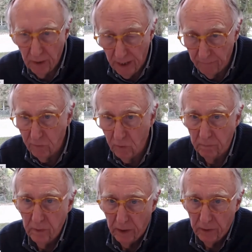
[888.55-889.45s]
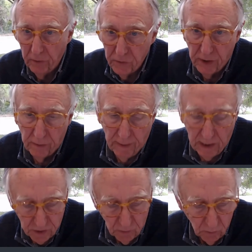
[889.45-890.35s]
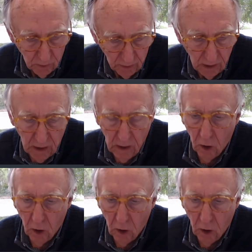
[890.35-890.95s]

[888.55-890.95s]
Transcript: platform, and you said the magic word,